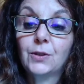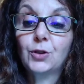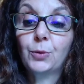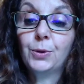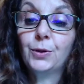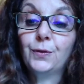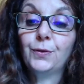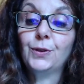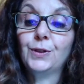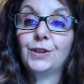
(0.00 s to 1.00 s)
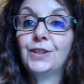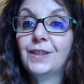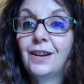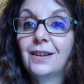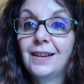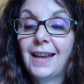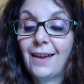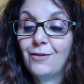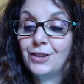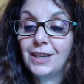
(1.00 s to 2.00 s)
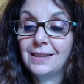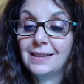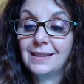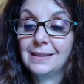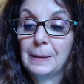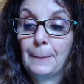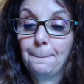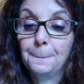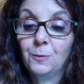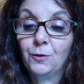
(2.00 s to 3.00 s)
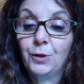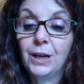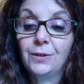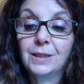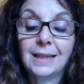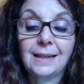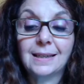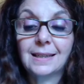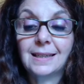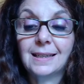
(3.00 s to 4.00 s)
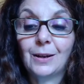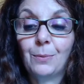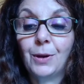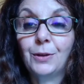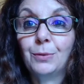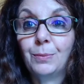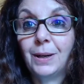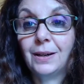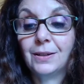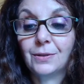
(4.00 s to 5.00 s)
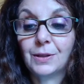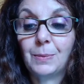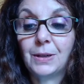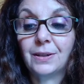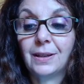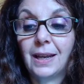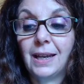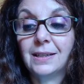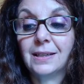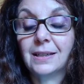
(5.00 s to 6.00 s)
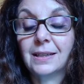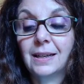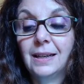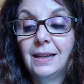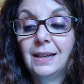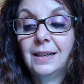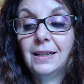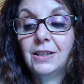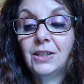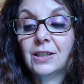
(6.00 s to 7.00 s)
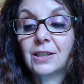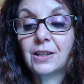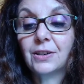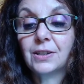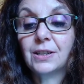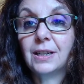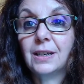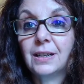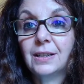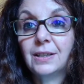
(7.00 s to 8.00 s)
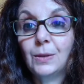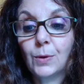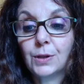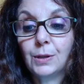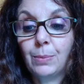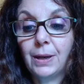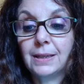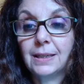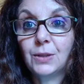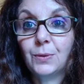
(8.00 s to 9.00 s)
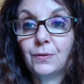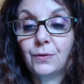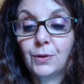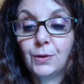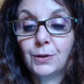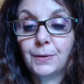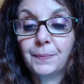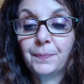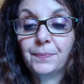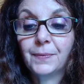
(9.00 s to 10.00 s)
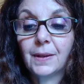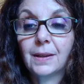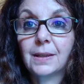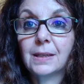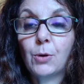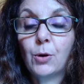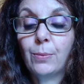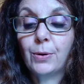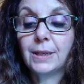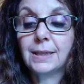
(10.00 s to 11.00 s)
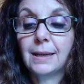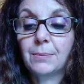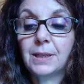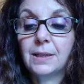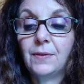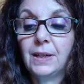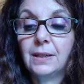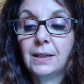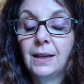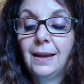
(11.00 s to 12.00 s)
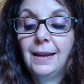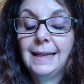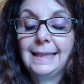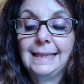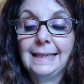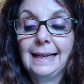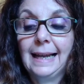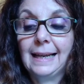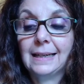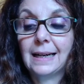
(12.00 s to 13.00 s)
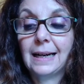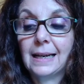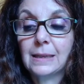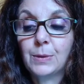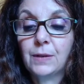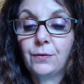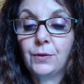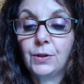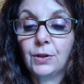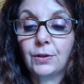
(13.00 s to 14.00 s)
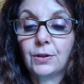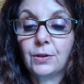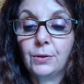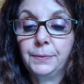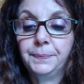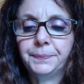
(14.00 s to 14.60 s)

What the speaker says: Tropical fruit that she's hardly ever tasted, fragrant delicacies her mother prepared on special occasions. She is thirsty. She wants to bite into a fruit. The small boy stamps his feet. His little hand clasps a fruit on a stall.